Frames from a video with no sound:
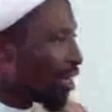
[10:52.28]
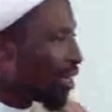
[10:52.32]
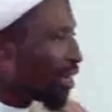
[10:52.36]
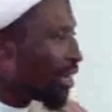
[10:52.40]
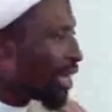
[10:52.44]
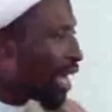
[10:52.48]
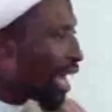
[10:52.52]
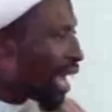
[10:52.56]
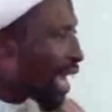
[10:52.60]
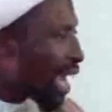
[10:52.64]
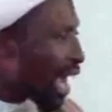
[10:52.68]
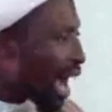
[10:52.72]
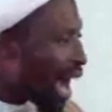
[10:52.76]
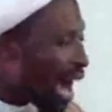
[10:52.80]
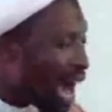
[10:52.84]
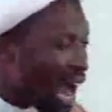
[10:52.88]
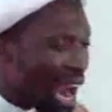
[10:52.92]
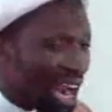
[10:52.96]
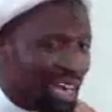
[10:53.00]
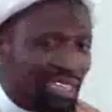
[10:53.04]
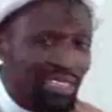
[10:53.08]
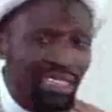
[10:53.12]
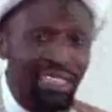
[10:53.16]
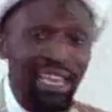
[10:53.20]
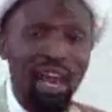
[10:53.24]
they
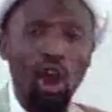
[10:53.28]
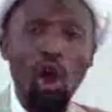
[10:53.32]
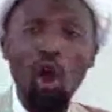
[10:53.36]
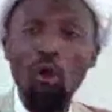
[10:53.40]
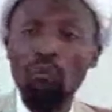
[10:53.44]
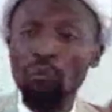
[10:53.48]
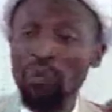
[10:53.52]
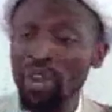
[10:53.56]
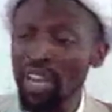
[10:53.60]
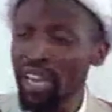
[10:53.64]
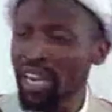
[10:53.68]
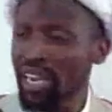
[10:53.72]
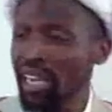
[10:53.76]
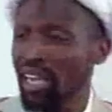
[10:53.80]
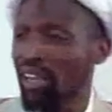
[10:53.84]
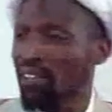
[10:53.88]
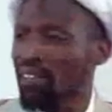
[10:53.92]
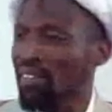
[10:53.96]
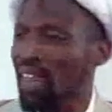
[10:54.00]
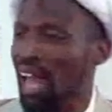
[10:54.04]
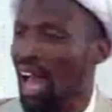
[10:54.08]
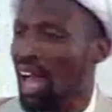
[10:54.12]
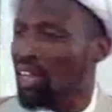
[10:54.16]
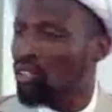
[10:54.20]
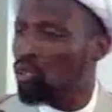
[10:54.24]
held the
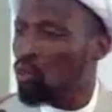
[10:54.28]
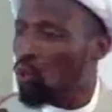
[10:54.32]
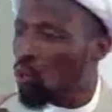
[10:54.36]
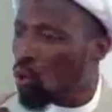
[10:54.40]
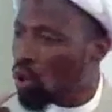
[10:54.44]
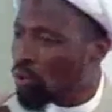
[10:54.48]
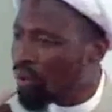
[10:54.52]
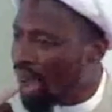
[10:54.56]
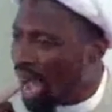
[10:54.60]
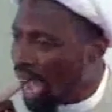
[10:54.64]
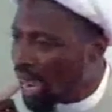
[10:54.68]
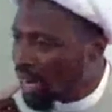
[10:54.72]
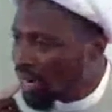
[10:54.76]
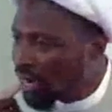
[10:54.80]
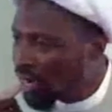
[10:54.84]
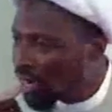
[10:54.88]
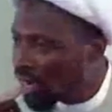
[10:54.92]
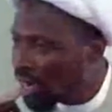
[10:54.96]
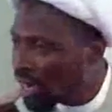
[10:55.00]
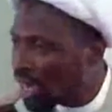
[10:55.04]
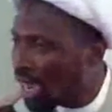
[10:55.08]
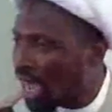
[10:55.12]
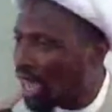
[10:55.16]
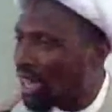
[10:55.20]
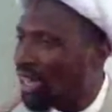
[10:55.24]
opinion that woman
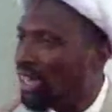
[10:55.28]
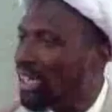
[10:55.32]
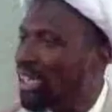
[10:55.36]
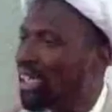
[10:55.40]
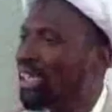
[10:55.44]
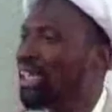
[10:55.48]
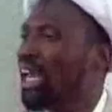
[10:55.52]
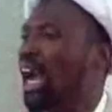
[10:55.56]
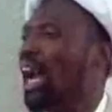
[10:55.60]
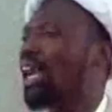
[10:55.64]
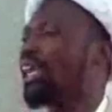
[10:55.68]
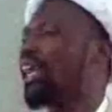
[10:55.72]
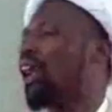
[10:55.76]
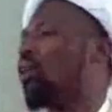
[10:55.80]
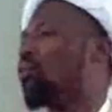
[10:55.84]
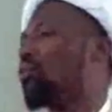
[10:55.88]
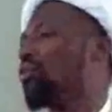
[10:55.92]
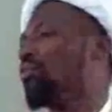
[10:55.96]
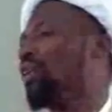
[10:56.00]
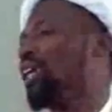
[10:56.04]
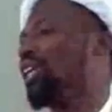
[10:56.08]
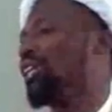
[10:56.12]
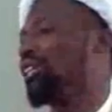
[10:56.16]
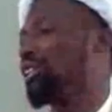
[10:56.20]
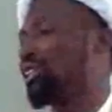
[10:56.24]
can lead other
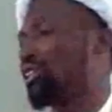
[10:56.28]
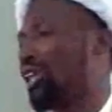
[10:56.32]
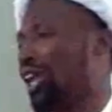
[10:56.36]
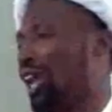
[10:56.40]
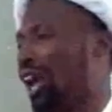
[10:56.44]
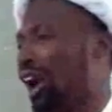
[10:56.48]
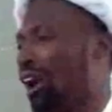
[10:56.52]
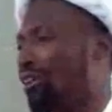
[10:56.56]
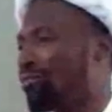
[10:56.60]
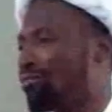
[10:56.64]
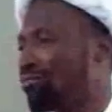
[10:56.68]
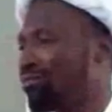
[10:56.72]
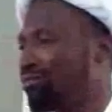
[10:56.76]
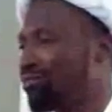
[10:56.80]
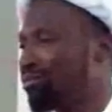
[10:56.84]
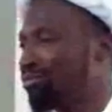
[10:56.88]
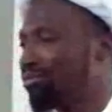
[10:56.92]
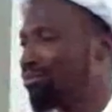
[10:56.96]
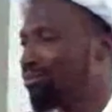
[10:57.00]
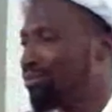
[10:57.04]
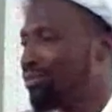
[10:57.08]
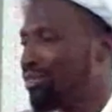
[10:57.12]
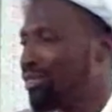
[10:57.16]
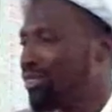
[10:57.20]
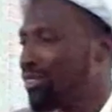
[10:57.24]
women in Salah.
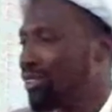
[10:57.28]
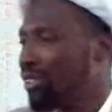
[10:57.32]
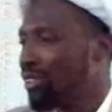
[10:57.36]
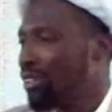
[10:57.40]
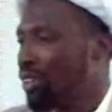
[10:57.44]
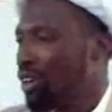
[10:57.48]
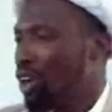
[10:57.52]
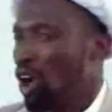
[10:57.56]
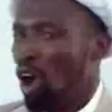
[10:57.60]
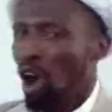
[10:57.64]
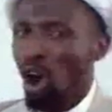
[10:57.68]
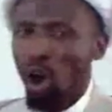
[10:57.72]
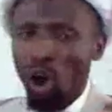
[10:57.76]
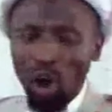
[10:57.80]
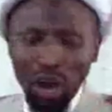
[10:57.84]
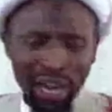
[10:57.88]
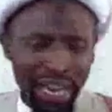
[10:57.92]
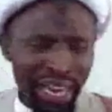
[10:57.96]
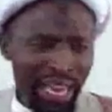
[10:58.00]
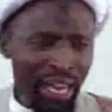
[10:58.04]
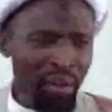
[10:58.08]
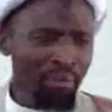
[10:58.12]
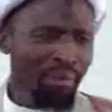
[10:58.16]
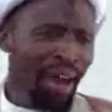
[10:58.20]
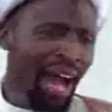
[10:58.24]

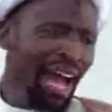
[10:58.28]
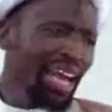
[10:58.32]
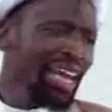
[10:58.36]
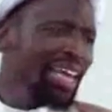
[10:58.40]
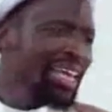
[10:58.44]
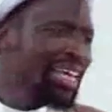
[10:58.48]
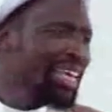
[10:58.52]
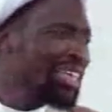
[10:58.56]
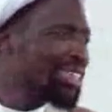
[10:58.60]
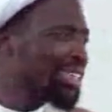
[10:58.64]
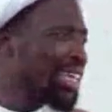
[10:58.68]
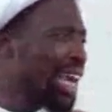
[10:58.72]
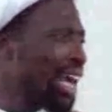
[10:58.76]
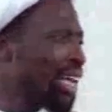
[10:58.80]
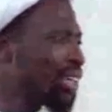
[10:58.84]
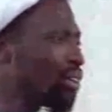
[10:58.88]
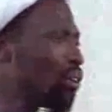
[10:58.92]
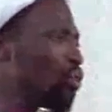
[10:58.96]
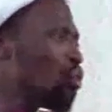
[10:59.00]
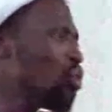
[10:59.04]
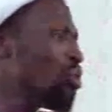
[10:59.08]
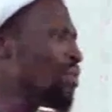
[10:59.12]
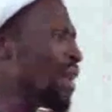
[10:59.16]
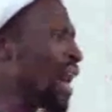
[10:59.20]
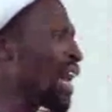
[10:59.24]
Only Maliki
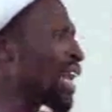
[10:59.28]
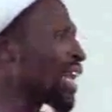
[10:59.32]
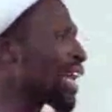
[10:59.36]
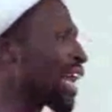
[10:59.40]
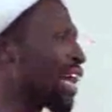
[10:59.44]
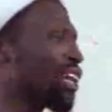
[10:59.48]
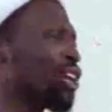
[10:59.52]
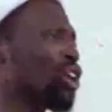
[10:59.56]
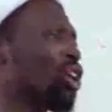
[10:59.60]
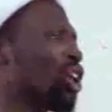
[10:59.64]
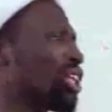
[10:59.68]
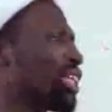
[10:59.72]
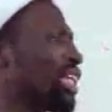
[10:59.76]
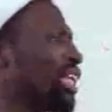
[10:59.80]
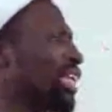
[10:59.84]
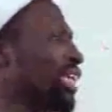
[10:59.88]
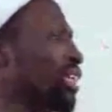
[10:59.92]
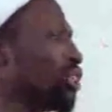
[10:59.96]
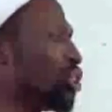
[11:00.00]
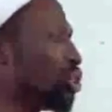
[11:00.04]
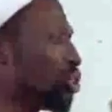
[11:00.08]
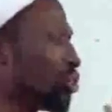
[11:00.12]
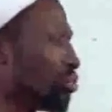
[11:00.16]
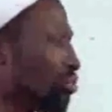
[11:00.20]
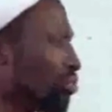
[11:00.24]
said woman cannot
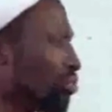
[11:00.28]
lead.